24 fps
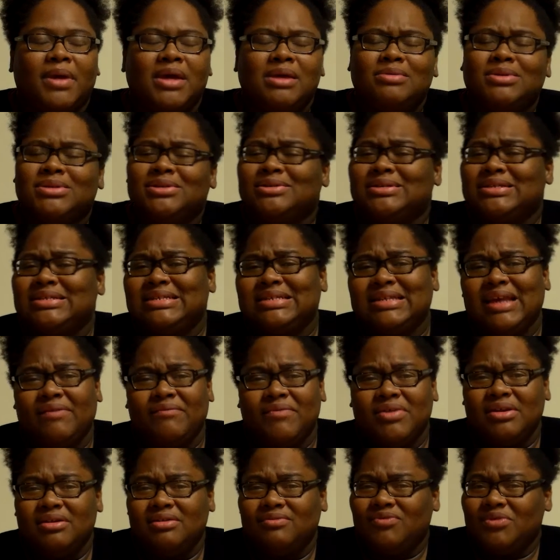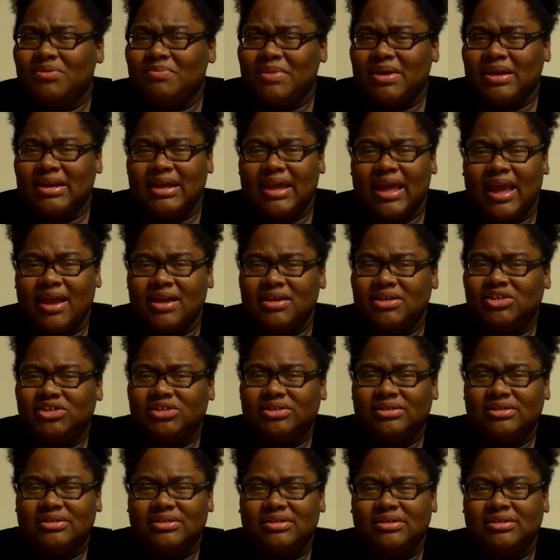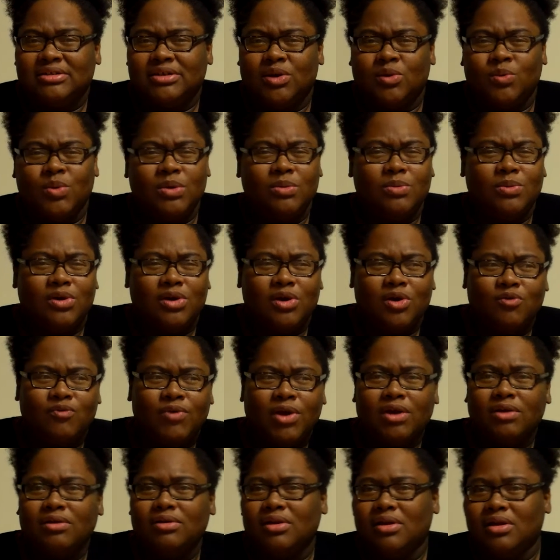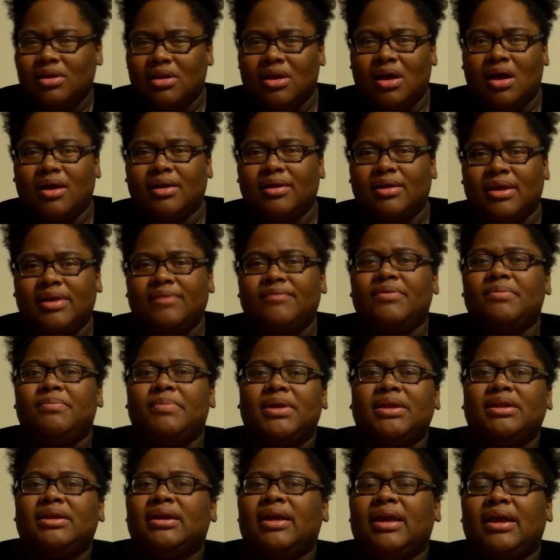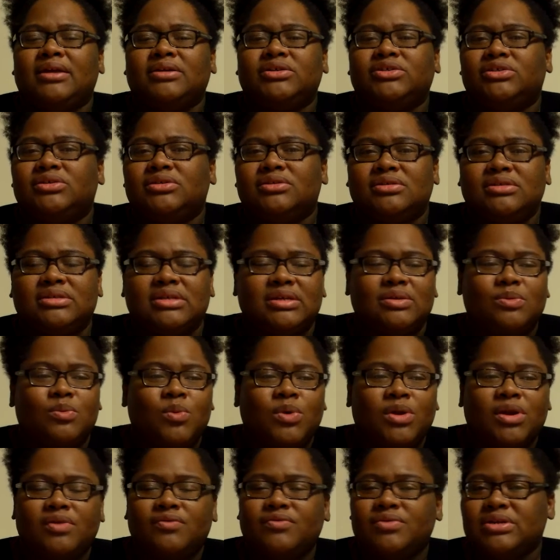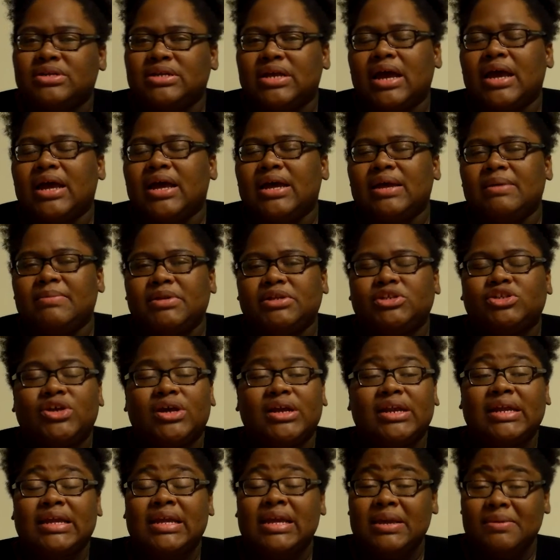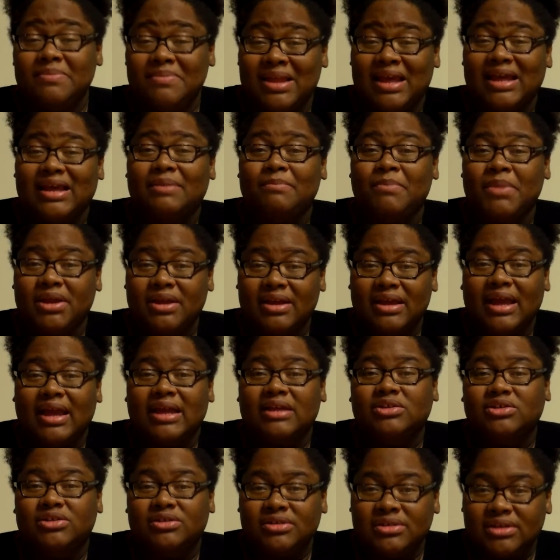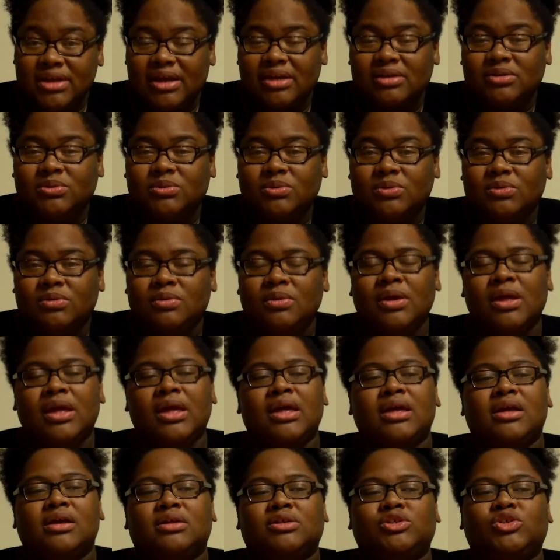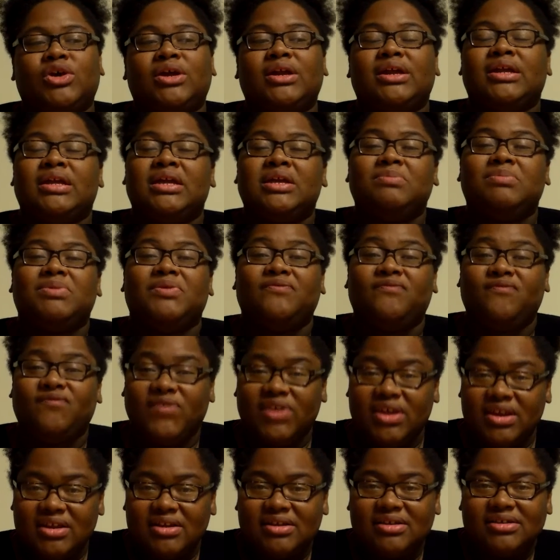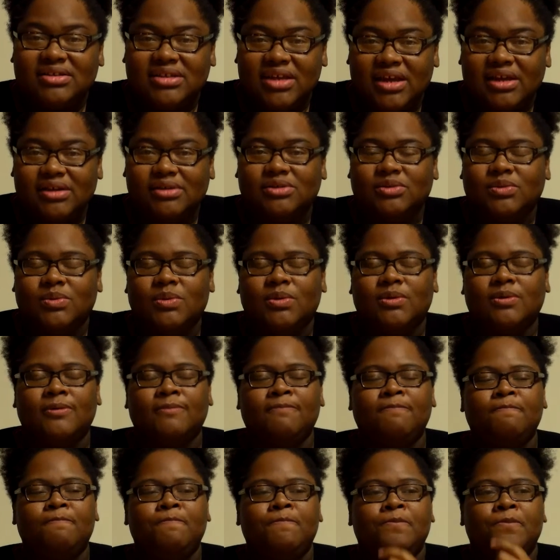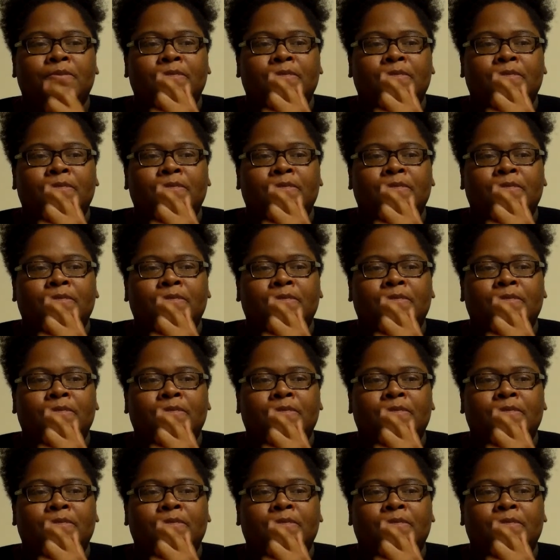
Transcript: He was on 7 different medications, so we were around the clock giving medications at whatever time and trying to keep that medication schedule, trying to keep the feeding schedule,